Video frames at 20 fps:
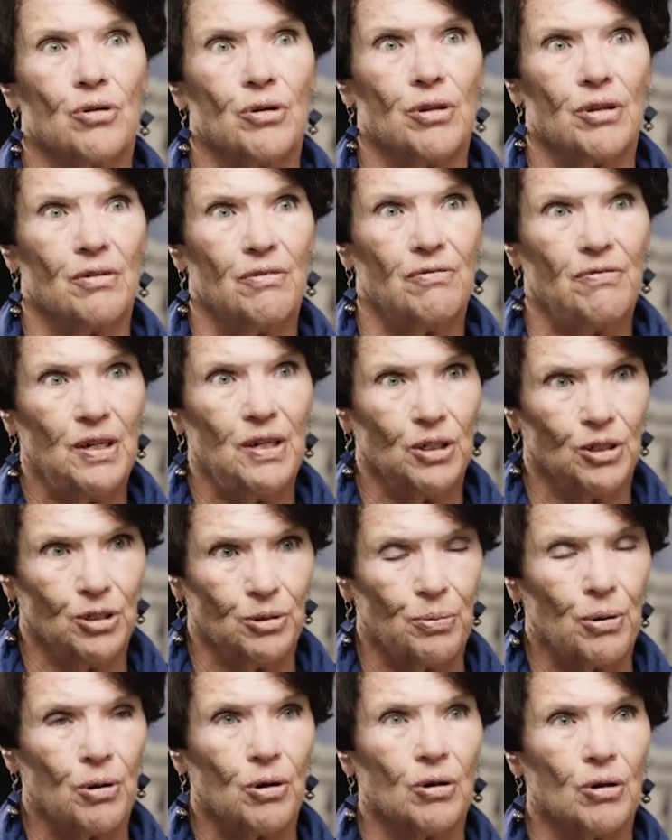or the
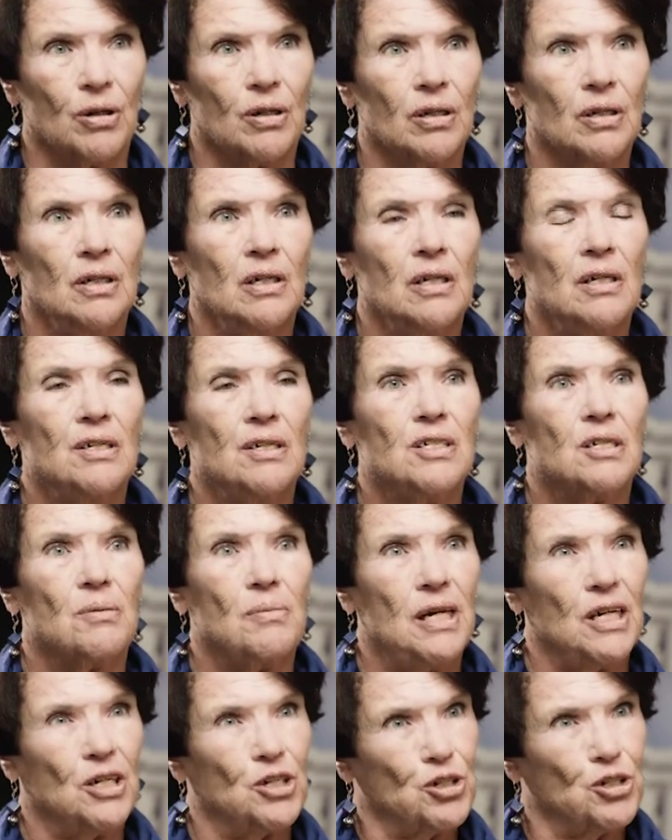field poll to
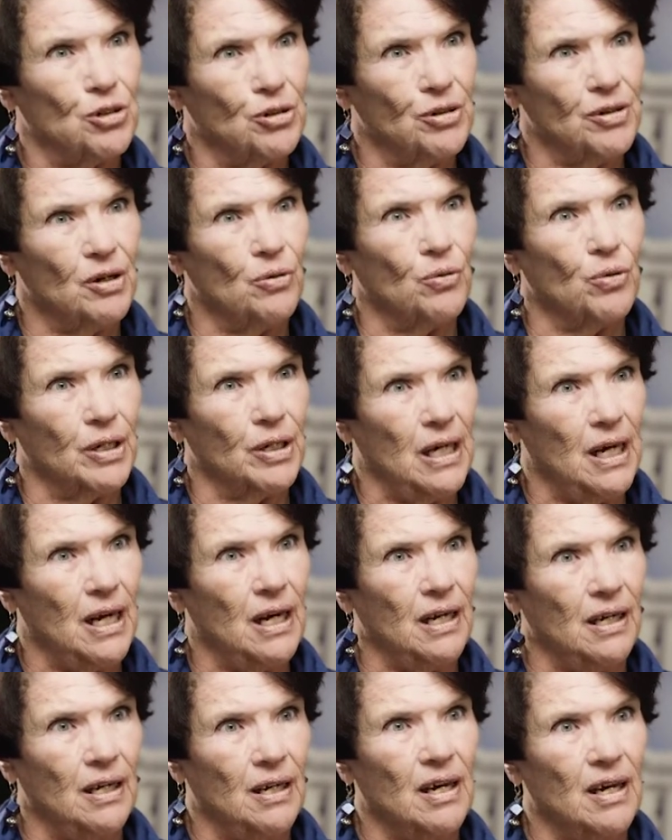make sure that we're
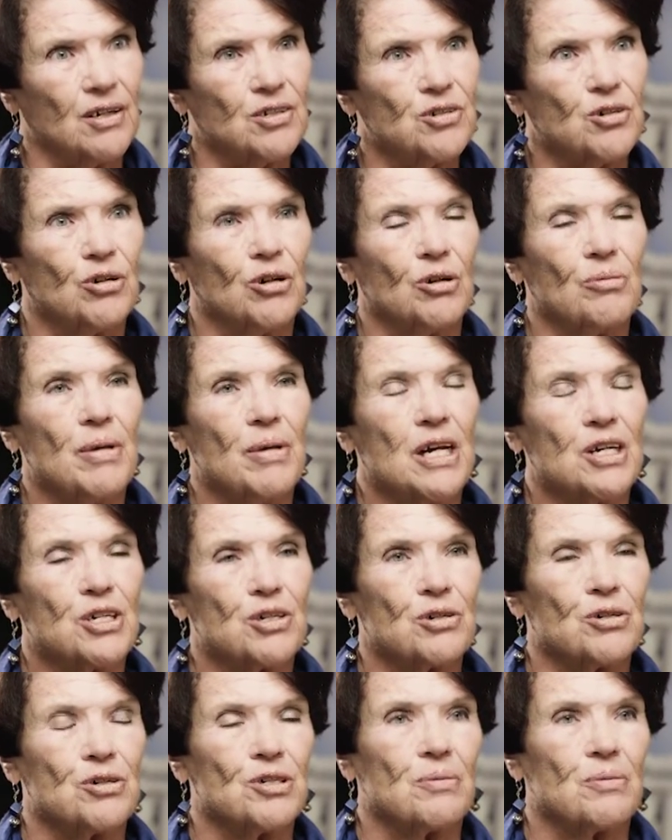getting external
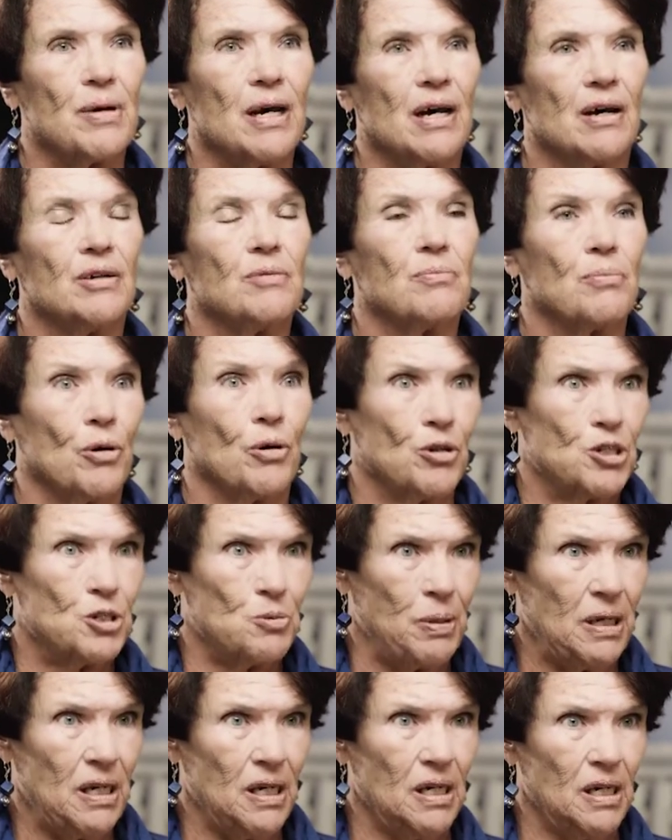measures about both
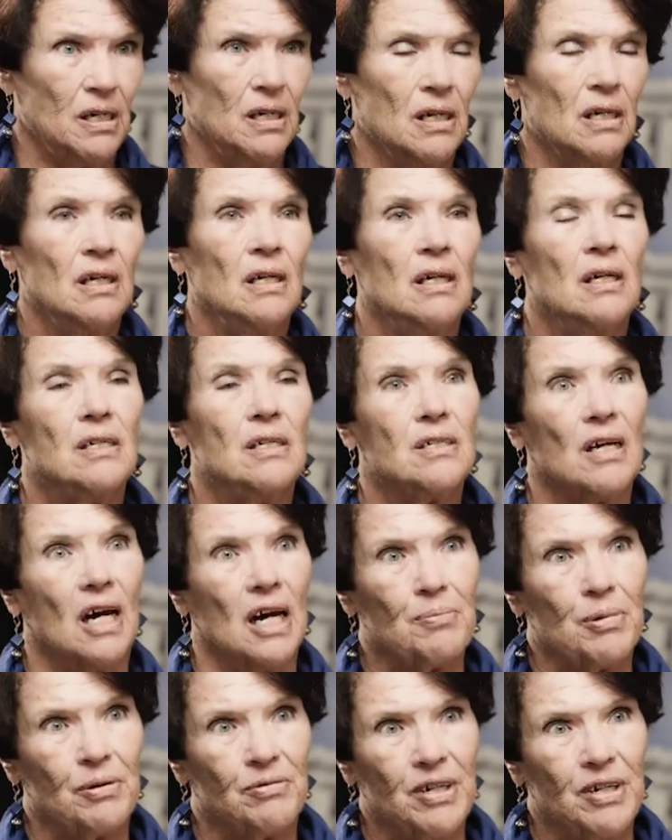speed,
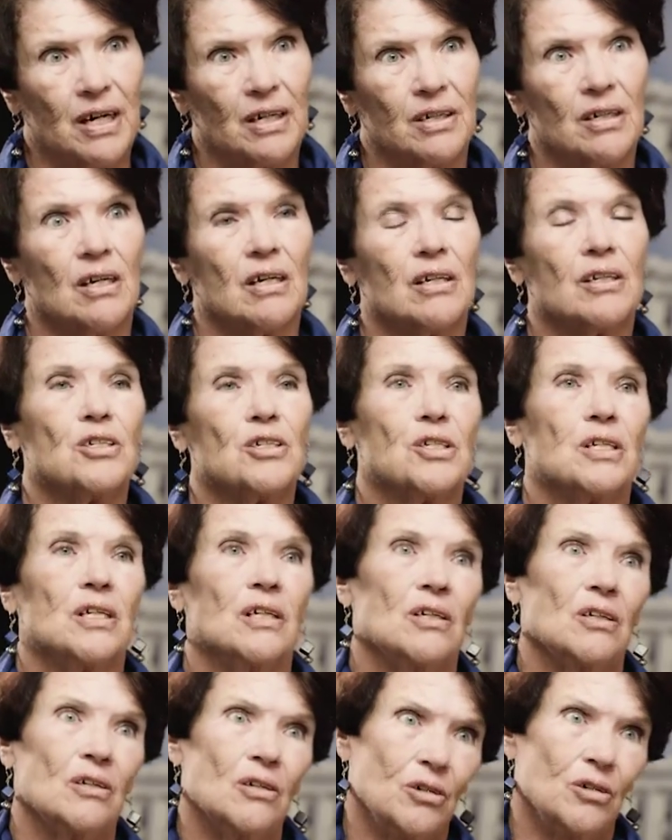type of
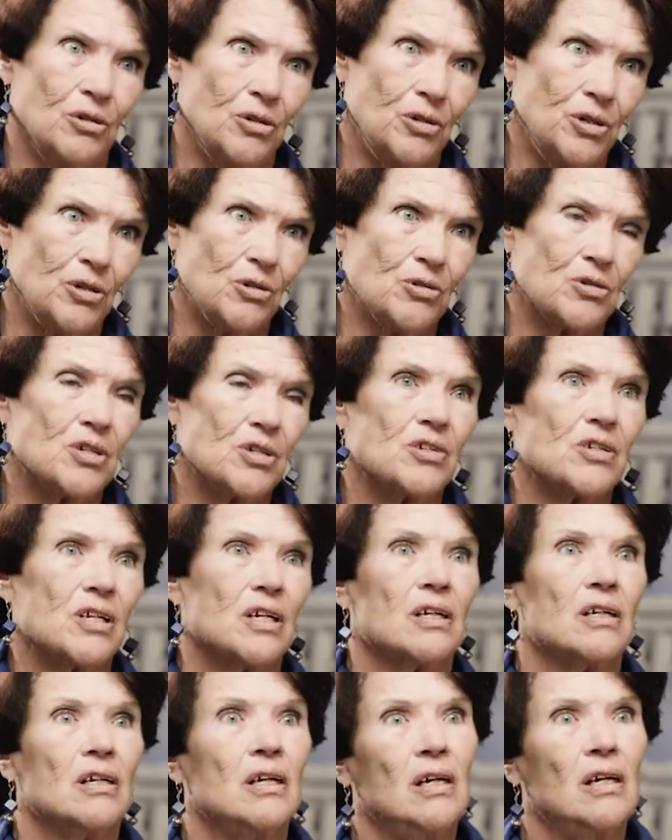technology, who uses
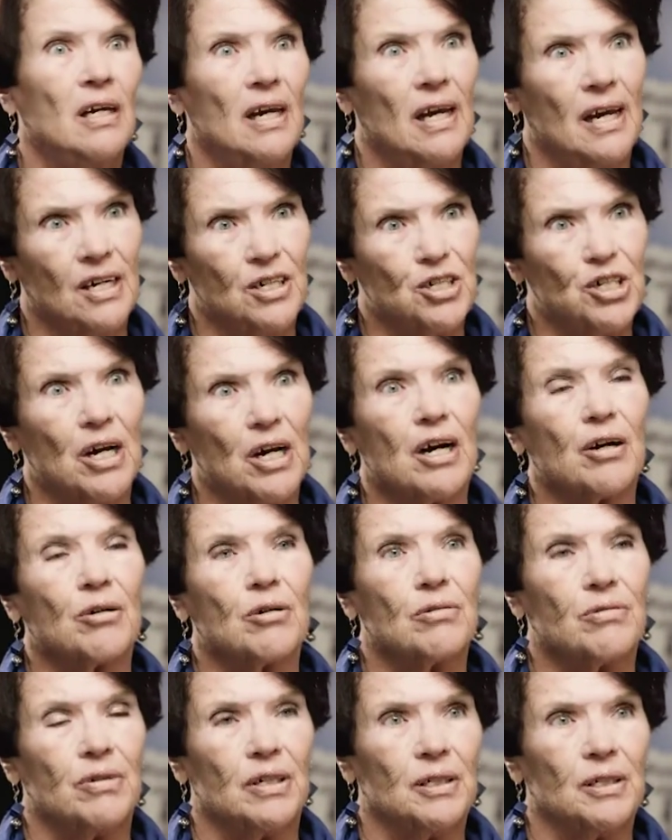it, and
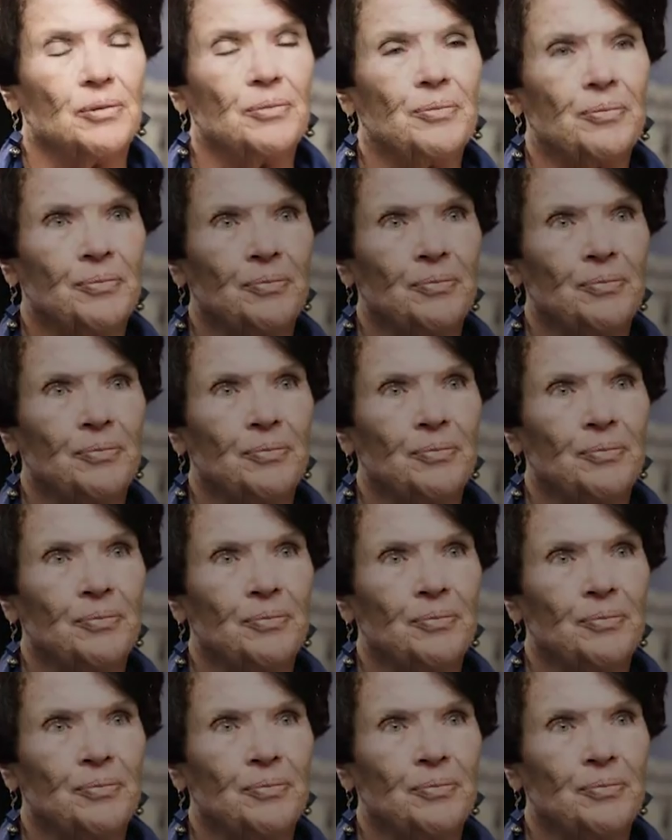geography.